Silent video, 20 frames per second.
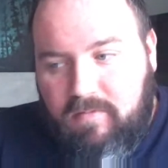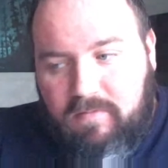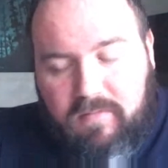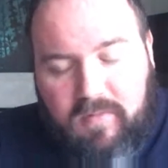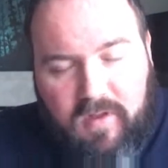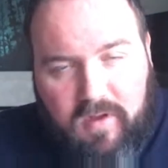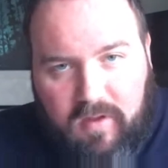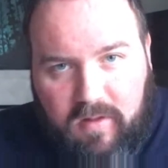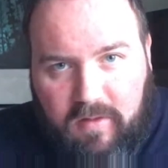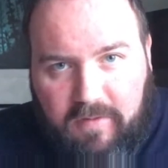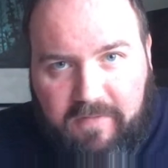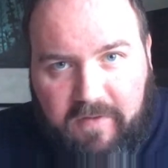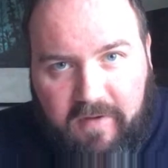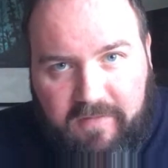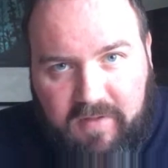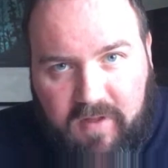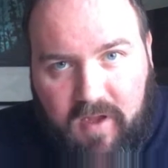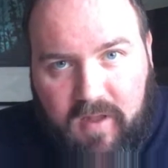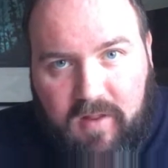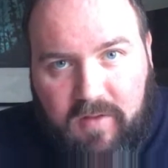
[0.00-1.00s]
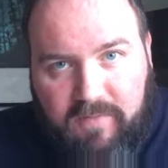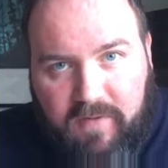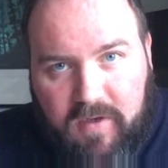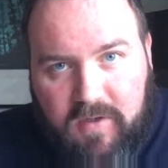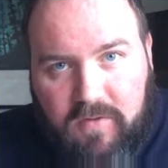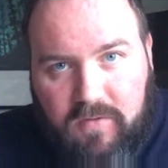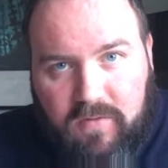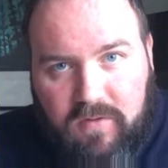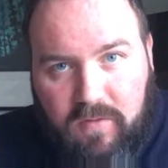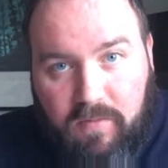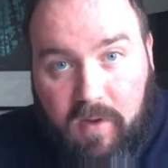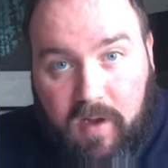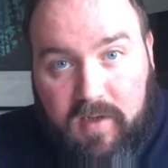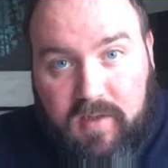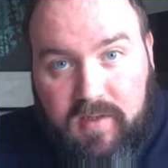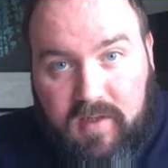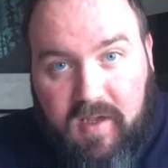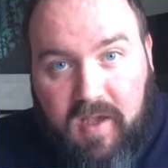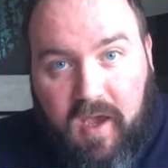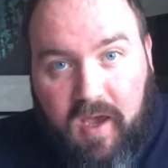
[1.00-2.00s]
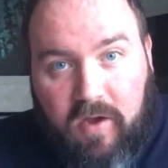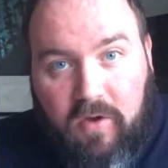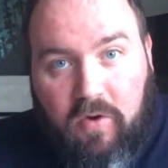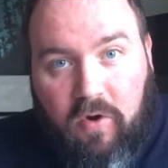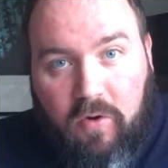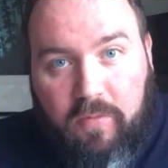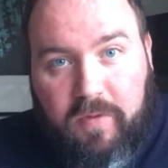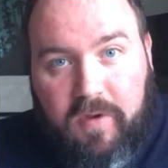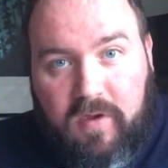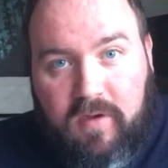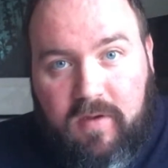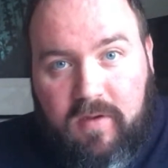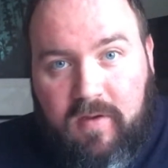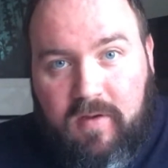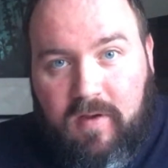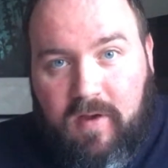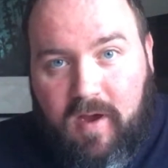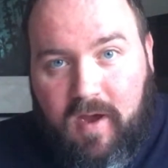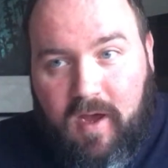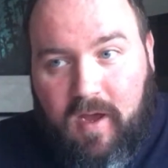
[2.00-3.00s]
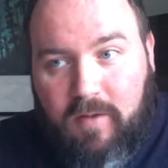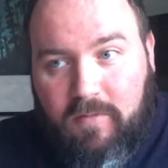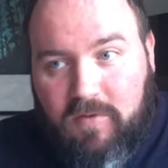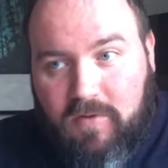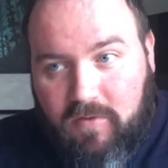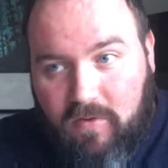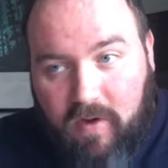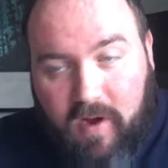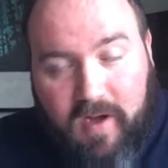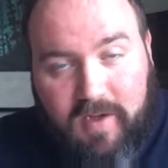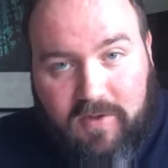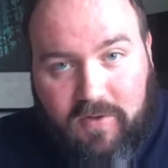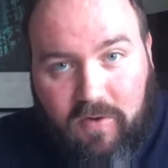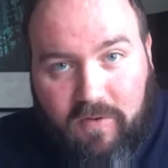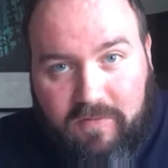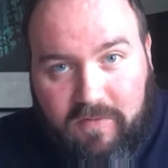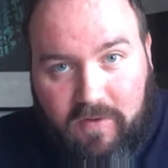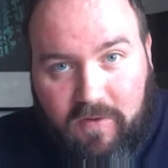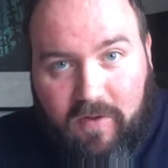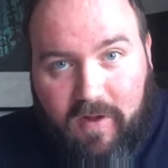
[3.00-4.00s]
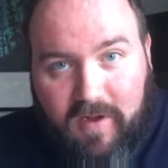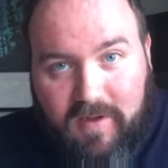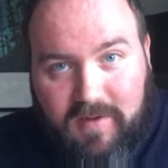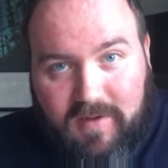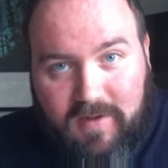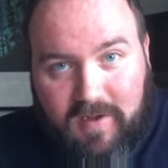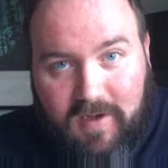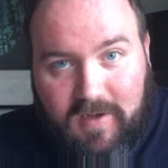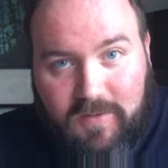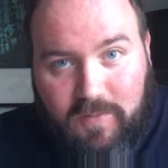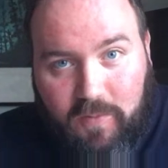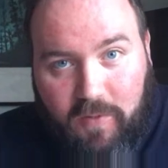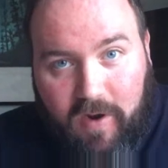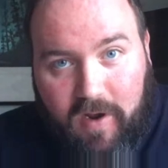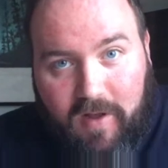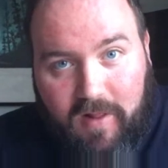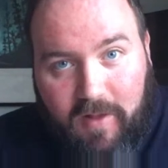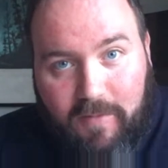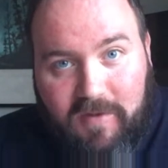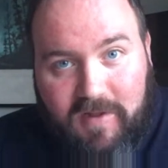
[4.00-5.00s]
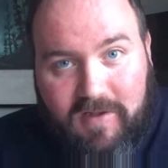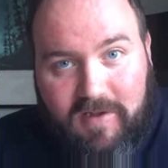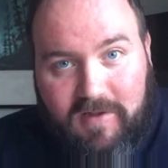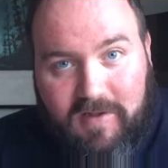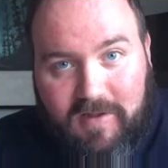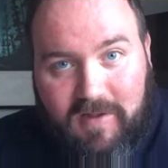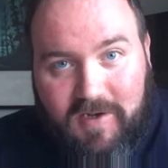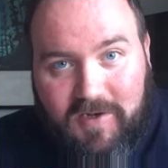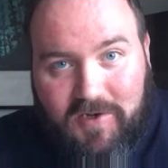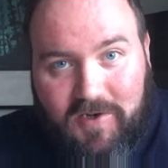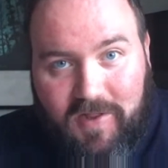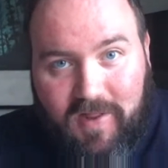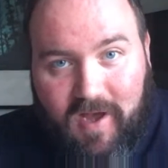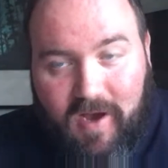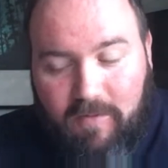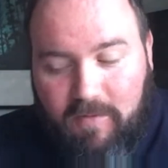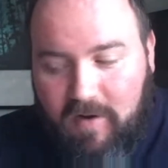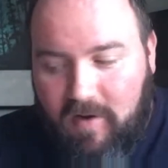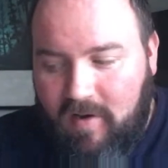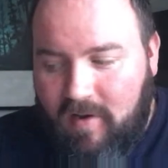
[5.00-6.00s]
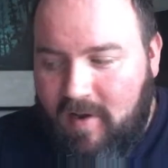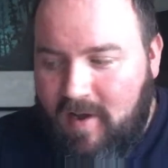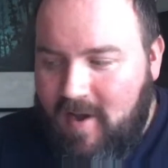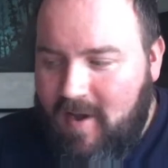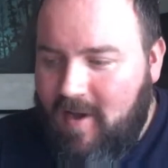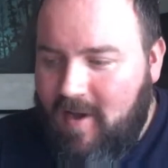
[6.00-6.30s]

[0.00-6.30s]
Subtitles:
the 50 individuals that managed to get a copy, so hats off to you. That's pretty limited edition, that one.